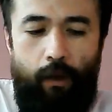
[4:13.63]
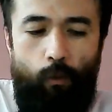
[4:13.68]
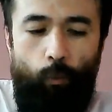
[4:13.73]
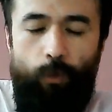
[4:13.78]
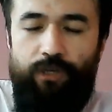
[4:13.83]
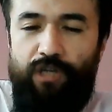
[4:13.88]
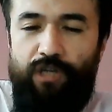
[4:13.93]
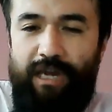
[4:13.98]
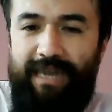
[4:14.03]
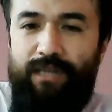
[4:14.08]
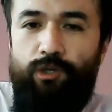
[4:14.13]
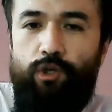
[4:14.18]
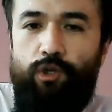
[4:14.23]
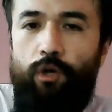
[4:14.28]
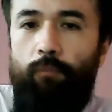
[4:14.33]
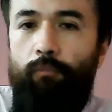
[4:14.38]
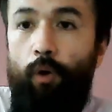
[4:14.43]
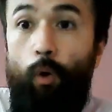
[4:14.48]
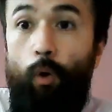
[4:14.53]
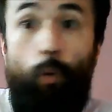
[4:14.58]
which is
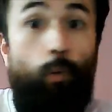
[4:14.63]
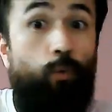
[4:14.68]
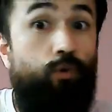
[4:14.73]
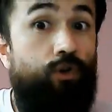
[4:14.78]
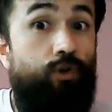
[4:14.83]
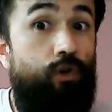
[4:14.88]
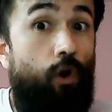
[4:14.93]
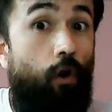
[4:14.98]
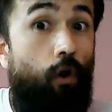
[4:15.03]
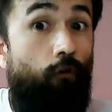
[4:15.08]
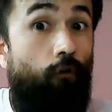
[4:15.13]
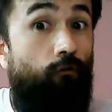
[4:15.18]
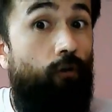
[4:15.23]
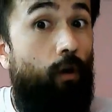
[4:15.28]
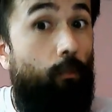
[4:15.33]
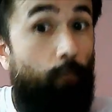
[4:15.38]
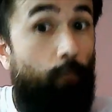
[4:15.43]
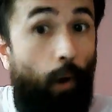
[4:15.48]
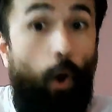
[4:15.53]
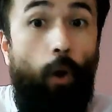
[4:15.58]
composed of
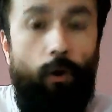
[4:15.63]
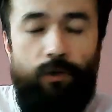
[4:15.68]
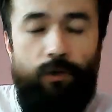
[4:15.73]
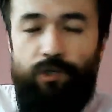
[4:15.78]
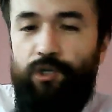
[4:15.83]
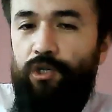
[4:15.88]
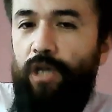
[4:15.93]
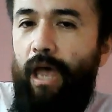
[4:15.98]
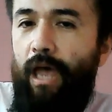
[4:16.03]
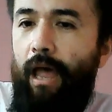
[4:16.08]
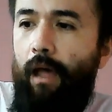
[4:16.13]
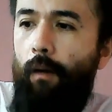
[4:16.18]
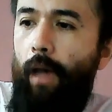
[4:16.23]
parts.